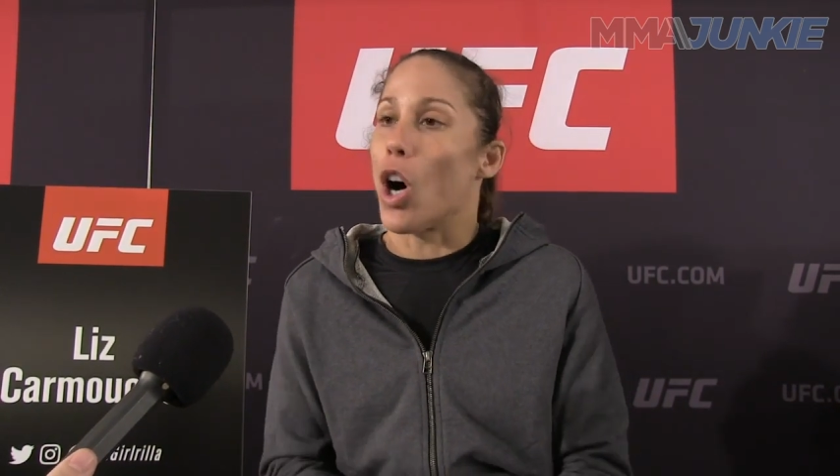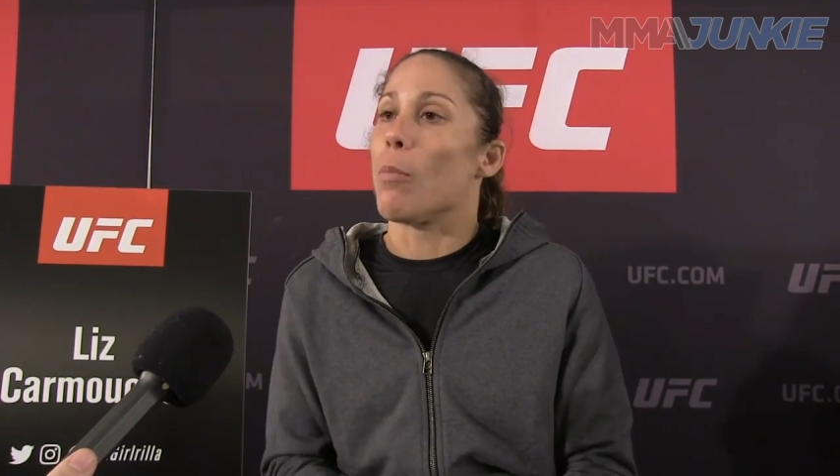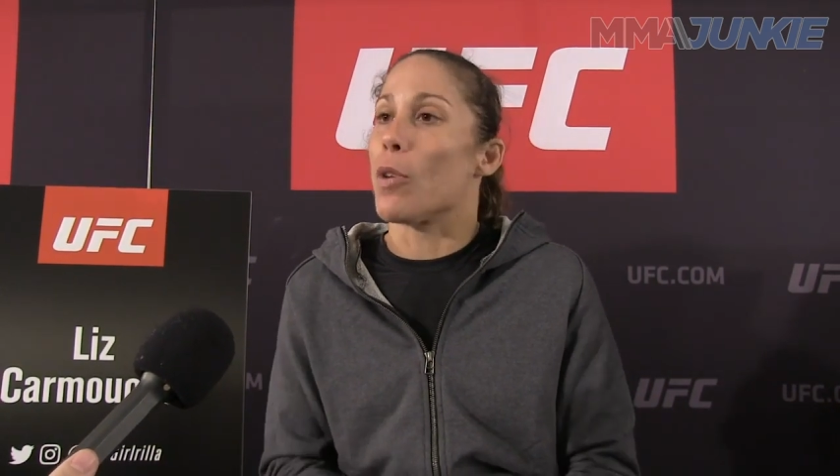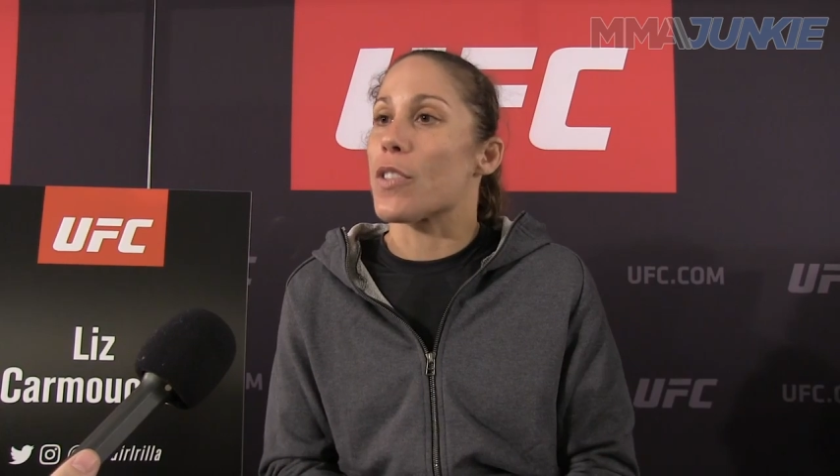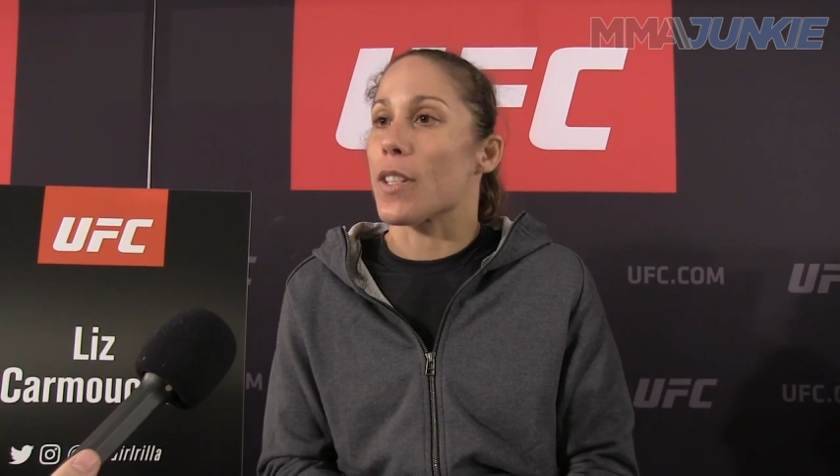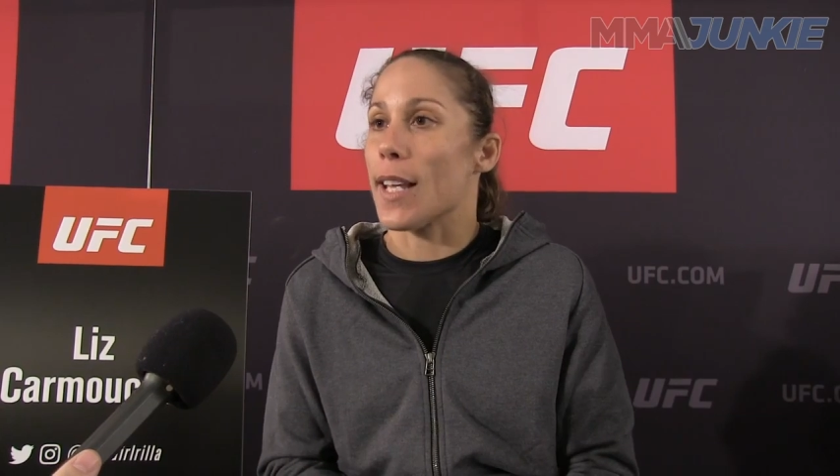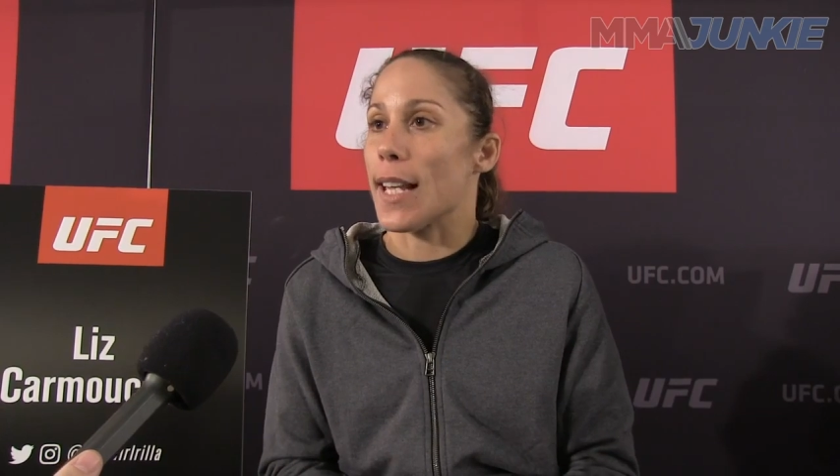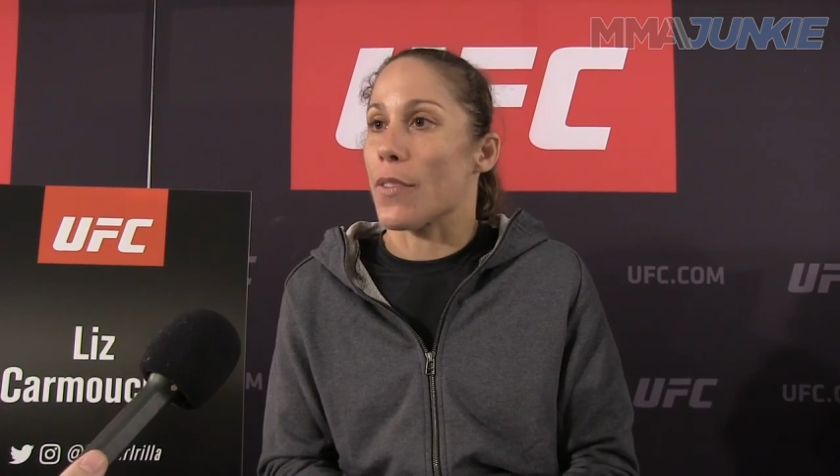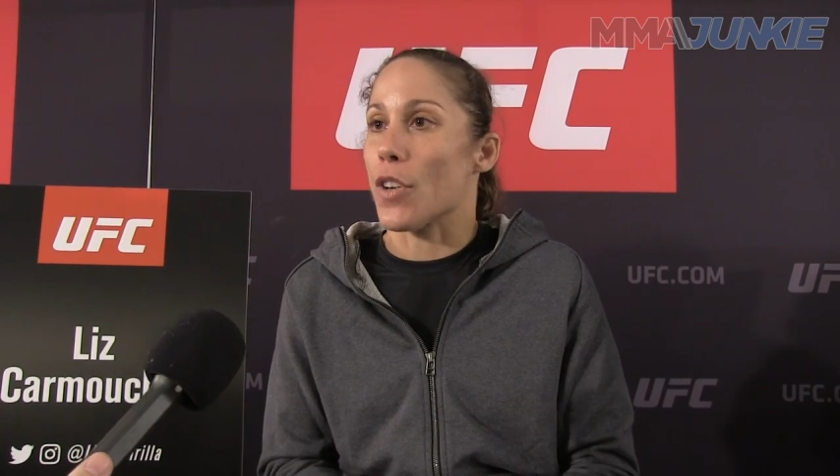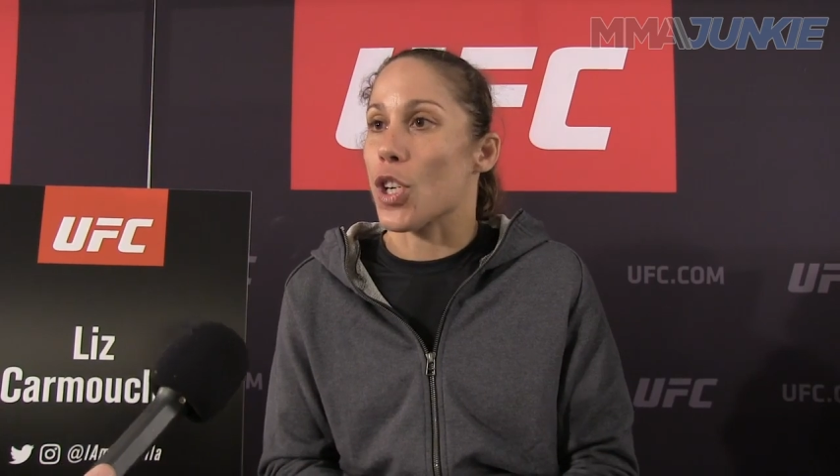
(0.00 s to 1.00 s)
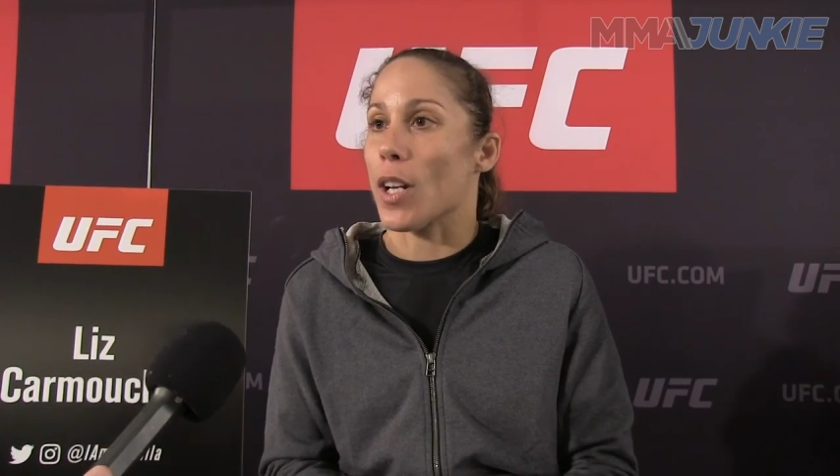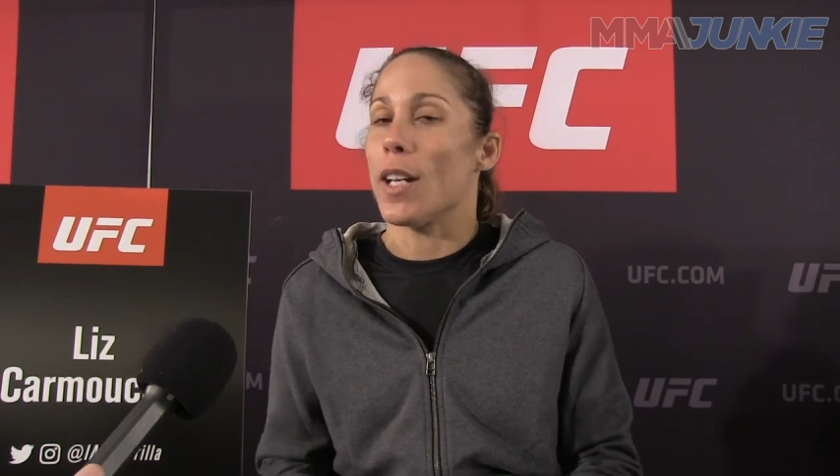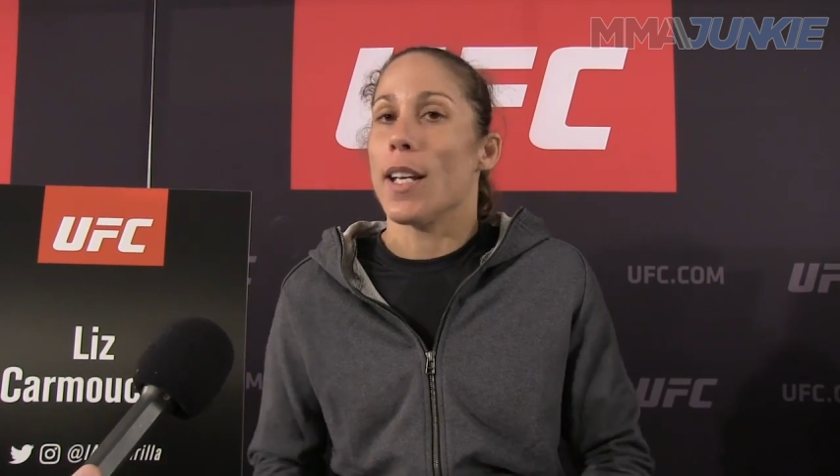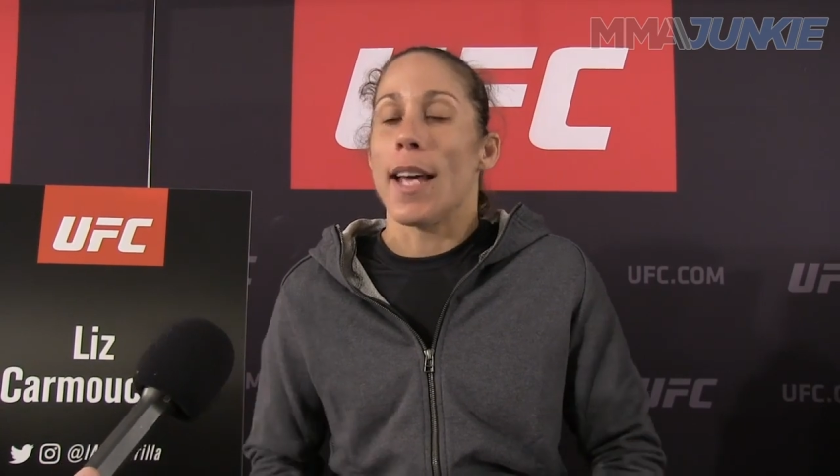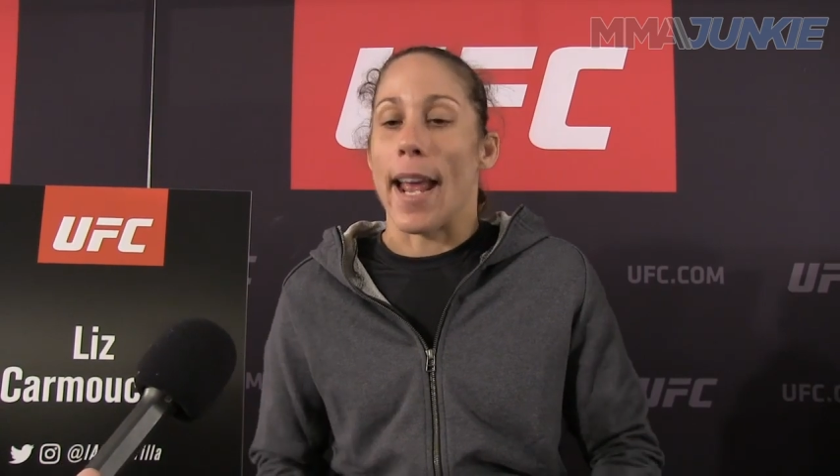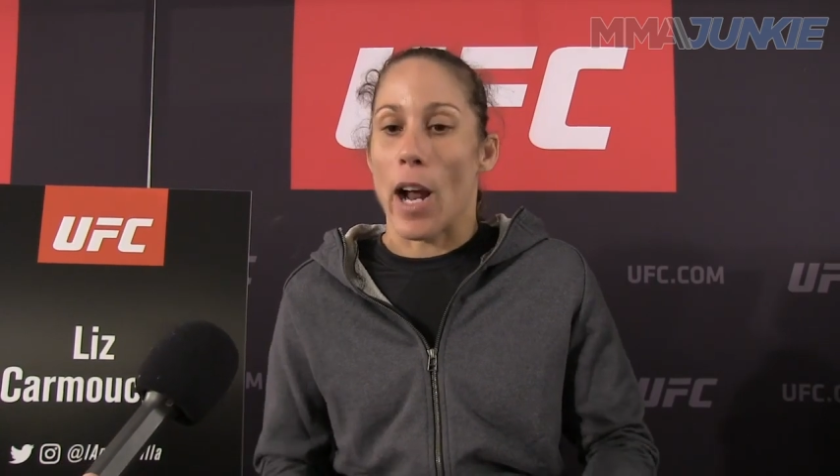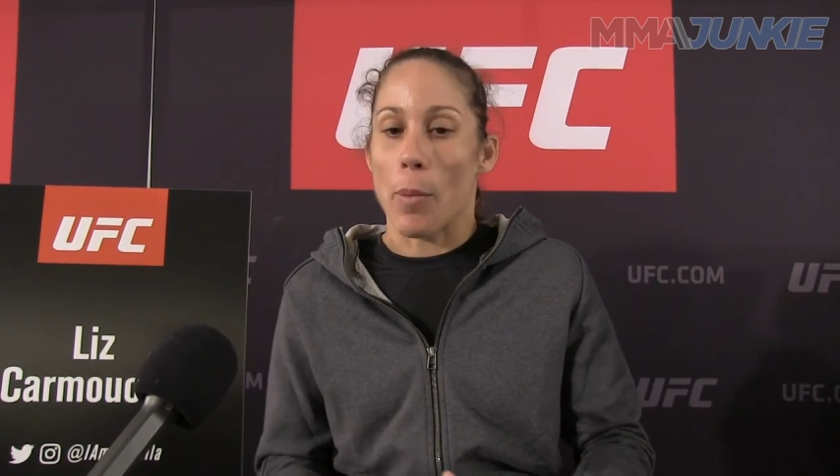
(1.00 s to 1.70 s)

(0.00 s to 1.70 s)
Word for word: all moved into that division, and